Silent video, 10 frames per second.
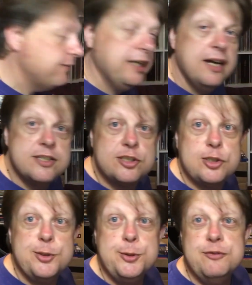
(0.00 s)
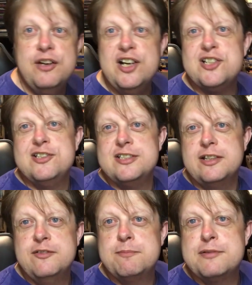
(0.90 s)
are the last two versions
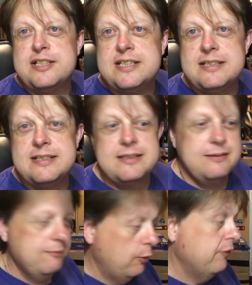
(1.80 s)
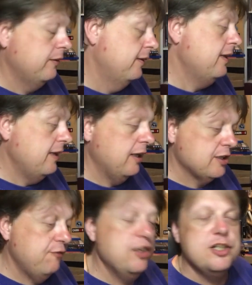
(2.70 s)
of Prince's, or the
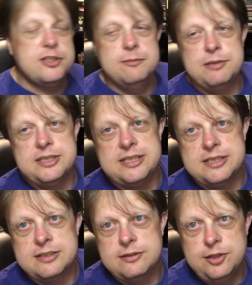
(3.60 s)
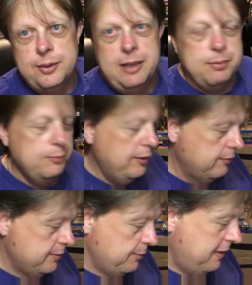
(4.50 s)
last version of Prince's new album,
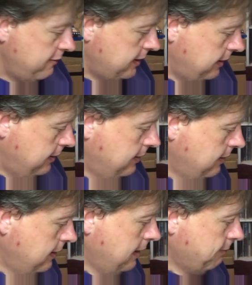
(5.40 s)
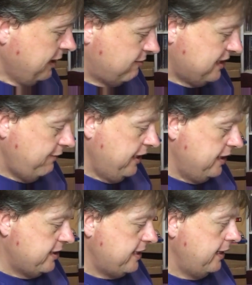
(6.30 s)
Welcome to America, plus the
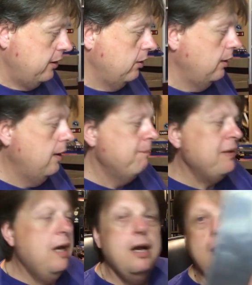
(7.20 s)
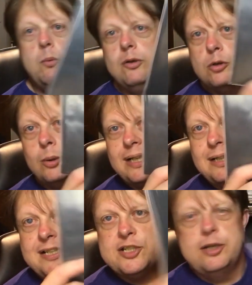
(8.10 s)
7-inch single. I will
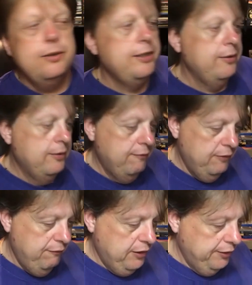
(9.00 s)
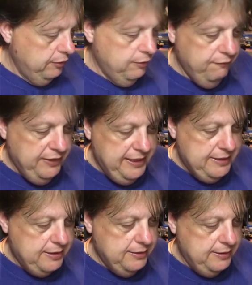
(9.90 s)
quickly show you the vinyl on
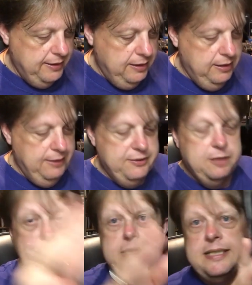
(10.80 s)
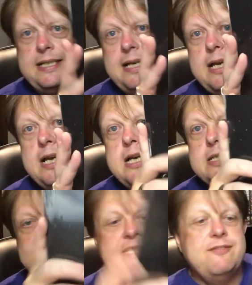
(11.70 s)
these because they are ever so pretty.
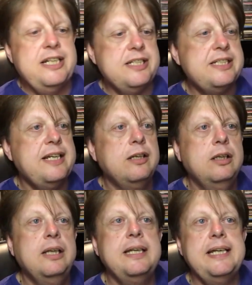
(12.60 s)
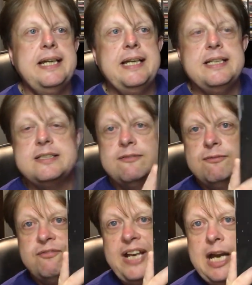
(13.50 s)
So the 7-inch single is
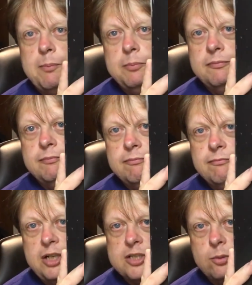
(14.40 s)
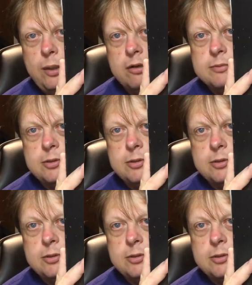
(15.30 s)
the album version of Welcome